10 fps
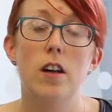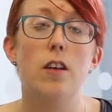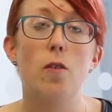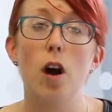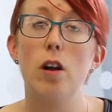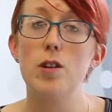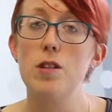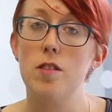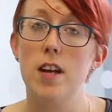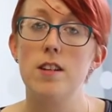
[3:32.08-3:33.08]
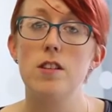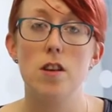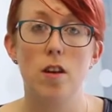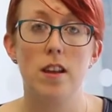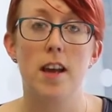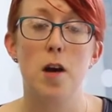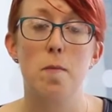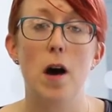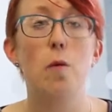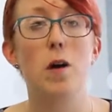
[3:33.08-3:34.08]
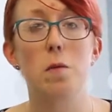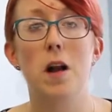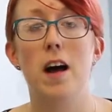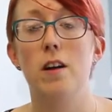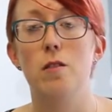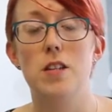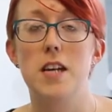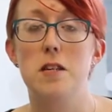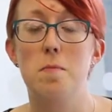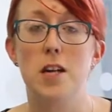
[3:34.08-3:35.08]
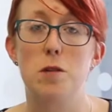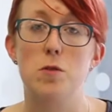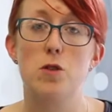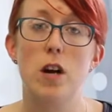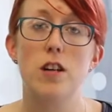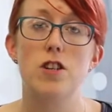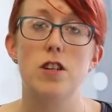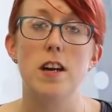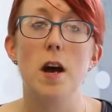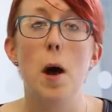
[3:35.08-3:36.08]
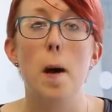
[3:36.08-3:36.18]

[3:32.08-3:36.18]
There are lots of things that you can think about when planning your data management strategy,